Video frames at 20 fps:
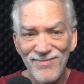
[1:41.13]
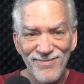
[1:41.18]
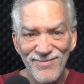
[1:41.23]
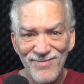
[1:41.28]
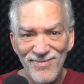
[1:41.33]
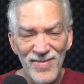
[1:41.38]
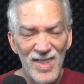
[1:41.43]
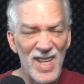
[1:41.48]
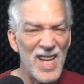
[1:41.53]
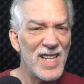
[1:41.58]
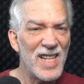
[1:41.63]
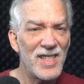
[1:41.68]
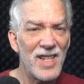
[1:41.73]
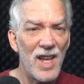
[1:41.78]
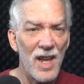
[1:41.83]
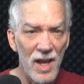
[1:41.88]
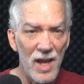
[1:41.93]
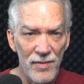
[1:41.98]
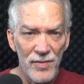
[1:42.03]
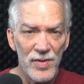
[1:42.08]
that's
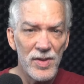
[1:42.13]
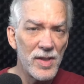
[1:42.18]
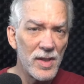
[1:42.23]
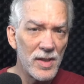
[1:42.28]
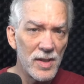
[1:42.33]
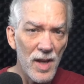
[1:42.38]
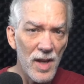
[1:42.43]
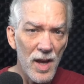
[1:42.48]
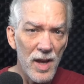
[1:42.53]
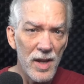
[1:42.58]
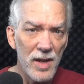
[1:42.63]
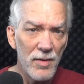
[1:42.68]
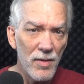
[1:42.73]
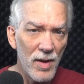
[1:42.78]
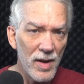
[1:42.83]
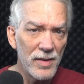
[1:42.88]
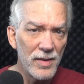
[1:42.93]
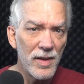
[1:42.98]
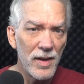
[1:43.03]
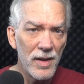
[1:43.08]
half a society
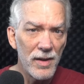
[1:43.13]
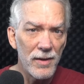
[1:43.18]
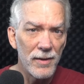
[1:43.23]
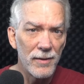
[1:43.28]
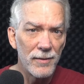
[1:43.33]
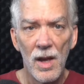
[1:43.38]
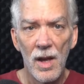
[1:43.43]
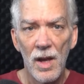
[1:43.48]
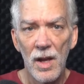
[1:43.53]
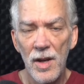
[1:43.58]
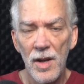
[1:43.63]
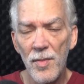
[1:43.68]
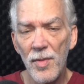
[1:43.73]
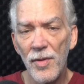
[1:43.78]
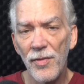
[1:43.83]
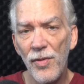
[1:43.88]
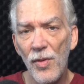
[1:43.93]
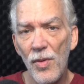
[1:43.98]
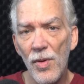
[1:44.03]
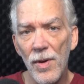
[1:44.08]
right there. Number
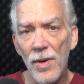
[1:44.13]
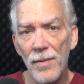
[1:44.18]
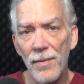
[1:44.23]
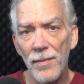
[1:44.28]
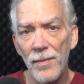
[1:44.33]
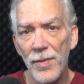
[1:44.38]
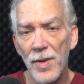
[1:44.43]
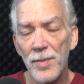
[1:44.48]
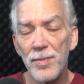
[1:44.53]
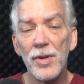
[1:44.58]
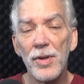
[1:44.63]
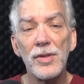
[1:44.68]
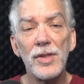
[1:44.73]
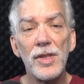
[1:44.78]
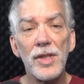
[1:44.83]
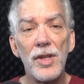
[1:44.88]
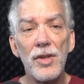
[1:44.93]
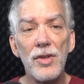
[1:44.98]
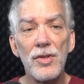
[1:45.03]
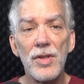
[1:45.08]
four, the
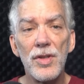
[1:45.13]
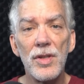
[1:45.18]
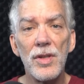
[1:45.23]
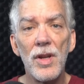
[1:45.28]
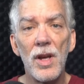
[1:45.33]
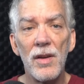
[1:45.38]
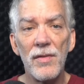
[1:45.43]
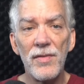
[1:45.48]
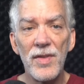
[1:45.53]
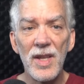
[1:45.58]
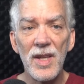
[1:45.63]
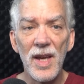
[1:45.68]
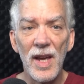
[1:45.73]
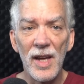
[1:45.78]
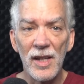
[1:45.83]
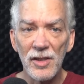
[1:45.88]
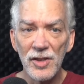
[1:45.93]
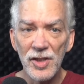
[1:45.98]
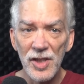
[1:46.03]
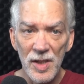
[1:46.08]
persecution of the
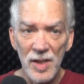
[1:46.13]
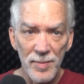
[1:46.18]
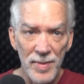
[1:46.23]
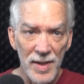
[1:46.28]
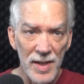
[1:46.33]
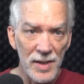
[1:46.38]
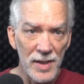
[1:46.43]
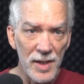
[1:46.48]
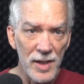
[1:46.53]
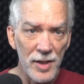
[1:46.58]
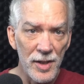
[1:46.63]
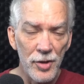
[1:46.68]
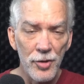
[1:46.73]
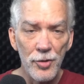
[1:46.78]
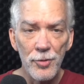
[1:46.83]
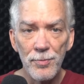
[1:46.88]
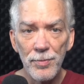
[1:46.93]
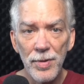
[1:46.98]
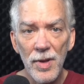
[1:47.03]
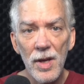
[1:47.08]
L G B T
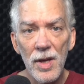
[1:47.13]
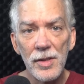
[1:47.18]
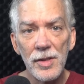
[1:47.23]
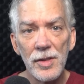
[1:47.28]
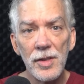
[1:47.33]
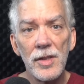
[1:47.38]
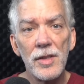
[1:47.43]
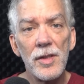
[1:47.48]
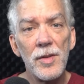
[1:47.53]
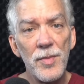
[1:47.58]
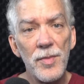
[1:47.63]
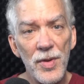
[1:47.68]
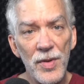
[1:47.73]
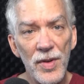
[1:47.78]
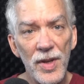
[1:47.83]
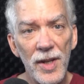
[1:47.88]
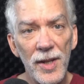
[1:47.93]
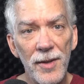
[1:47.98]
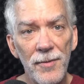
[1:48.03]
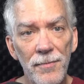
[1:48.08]
Q plus
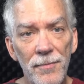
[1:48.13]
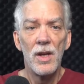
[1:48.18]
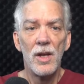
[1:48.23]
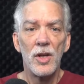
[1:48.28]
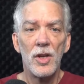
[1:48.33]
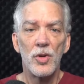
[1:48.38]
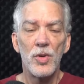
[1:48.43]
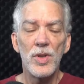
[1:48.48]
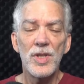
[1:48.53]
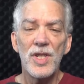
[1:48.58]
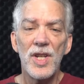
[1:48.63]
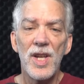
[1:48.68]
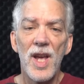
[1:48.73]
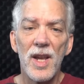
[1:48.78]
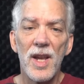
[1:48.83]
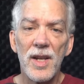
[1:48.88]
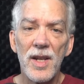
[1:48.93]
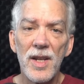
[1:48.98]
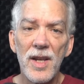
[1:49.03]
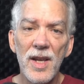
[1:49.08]
community.
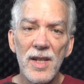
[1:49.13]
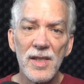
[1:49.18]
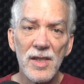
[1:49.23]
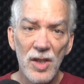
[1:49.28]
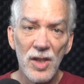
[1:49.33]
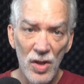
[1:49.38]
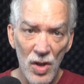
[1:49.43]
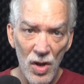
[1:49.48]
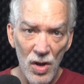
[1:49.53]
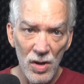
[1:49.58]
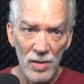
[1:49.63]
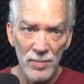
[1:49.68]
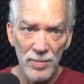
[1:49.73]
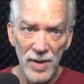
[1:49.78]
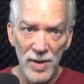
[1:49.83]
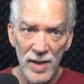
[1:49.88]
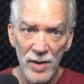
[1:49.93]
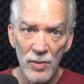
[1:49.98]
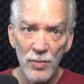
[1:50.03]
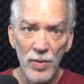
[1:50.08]
Christianity has long
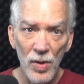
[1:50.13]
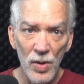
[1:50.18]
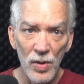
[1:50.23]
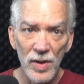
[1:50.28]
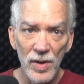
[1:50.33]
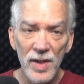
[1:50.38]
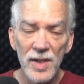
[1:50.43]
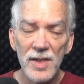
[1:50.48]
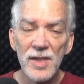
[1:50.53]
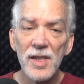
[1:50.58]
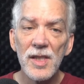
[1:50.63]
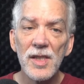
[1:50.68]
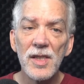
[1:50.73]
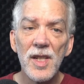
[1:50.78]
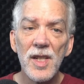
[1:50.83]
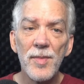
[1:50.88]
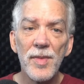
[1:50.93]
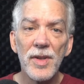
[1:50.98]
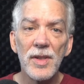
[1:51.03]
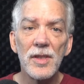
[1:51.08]
played a role in the
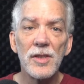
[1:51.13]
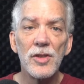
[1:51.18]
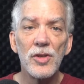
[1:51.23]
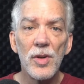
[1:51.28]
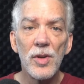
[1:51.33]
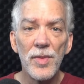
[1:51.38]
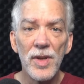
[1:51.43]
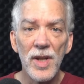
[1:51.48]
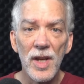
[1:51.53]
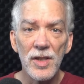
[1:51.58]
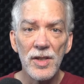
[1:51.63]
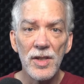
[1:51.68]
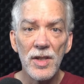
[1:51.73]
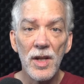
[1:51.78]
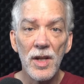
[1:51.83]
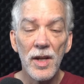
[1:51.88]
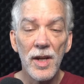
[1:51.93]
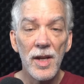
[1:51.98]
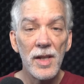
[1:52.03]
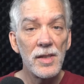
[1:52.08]
systemic discrimination
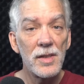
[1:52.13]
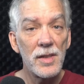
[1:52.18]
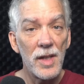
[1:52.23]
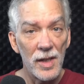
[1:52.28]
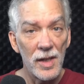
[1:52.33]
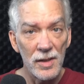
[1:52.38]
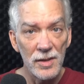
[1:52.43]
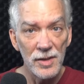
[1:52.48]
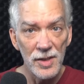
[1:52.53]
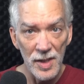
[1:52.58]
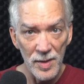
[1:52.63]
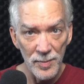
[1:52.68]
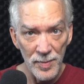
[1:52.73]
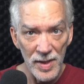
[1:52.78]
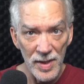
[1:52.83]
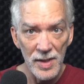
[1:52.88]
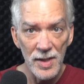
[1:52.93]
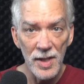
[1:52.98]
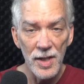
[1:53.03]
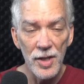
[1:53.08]
against L G
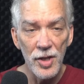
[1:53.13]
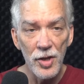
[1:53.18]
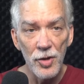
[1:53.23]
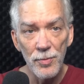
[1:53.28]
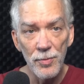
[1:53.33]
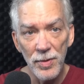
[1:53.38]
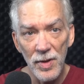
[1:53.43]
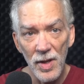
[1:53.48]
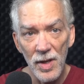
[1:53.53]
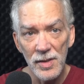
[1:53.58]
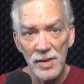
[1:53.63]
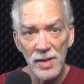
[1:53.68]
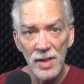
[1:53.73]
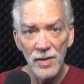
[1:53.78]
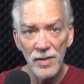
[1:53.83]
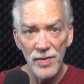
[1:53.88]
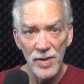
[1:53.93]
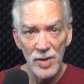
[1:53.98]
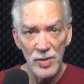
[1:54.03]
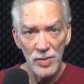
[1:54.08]
B T Q plus
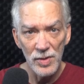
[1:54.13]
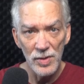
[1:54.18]
individuals.